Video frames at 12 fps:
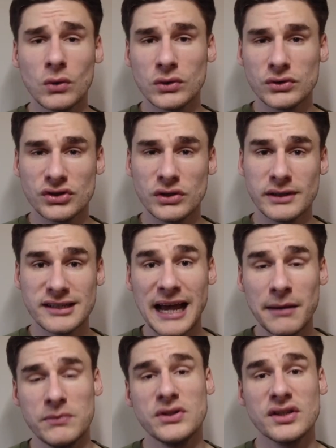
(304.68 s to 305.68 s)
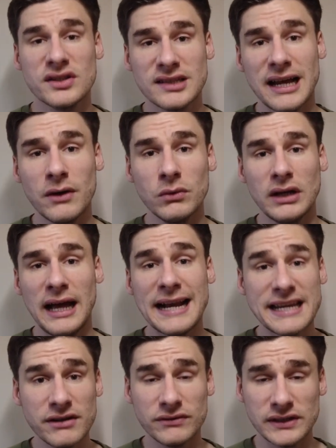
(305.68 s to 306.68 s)
or to attempt to sell
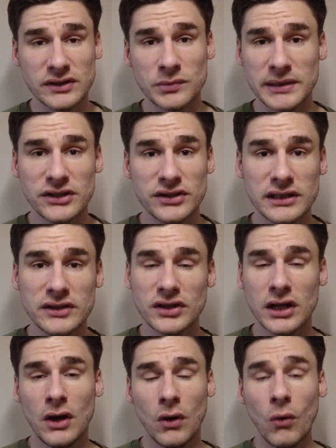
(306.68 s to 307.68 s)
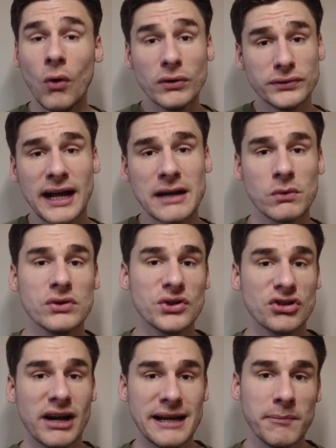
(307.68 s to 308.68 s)
any of these species, or for anyone to
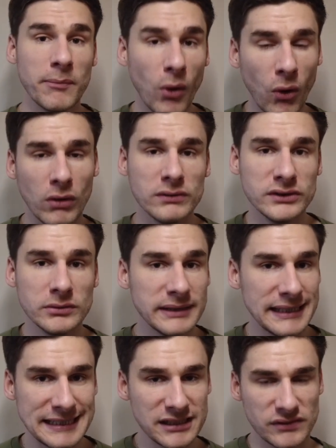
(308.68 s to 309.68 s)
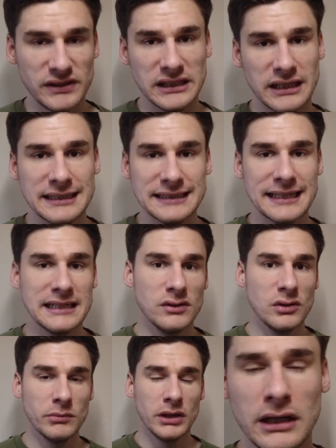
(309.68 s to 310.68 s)
try and import them into the United
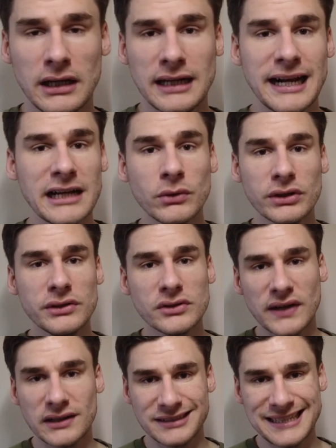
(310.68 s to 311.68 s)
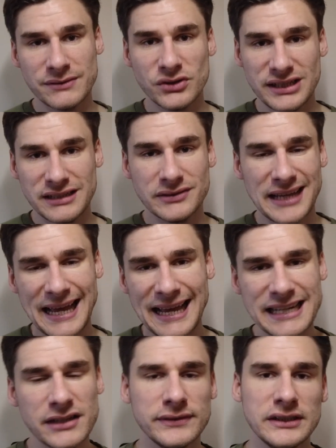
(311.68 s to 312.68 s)
Kingdom. And anyone who's found guilty of
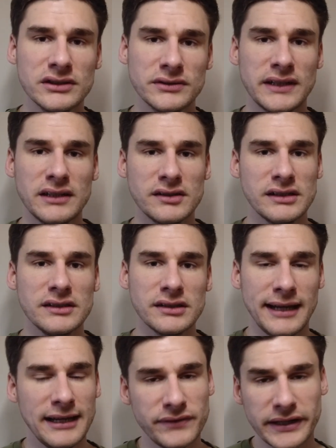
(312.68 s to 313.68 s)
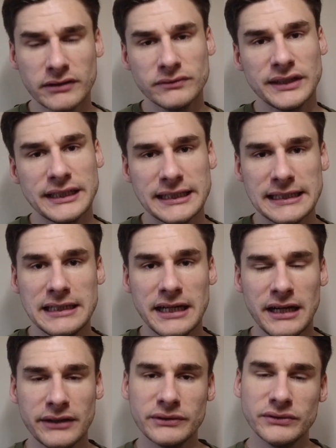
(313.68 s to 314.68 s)
any of these offences, if they're convicted,
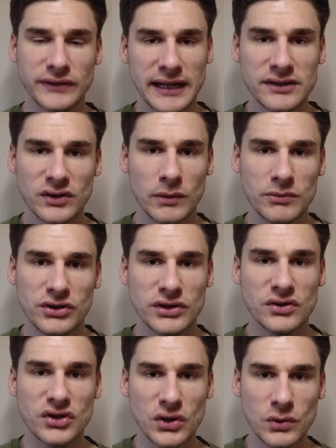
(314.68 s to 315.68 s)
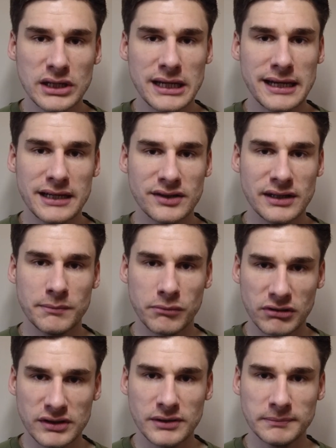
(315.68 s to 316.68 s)
can face up to 2 years in
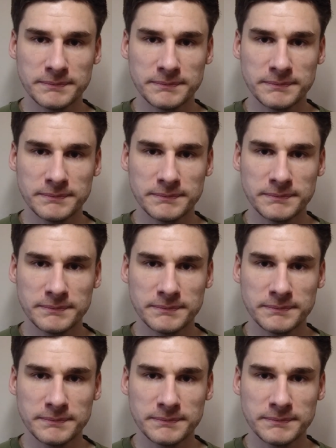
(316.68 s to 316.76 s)
prison.